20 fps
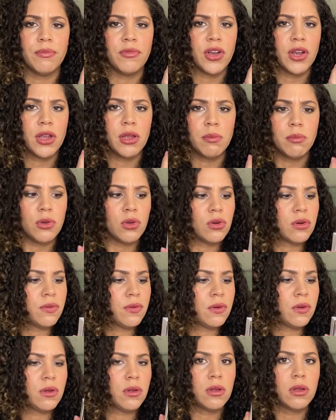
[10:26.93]
Very
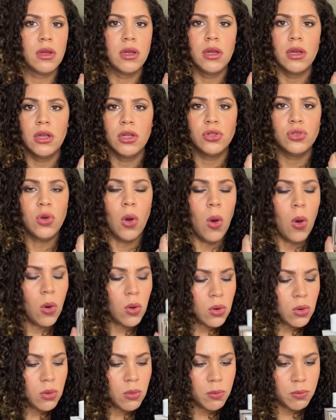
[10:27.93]
beautiful,
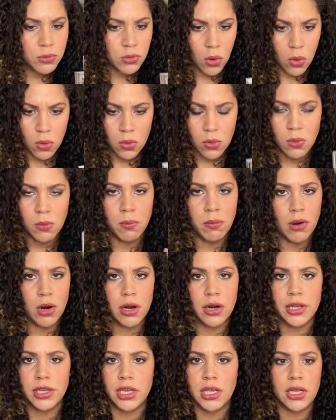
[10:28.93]
total
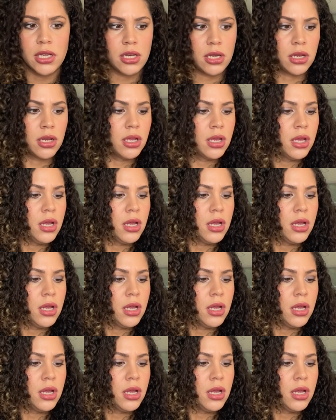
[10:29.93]
bargain.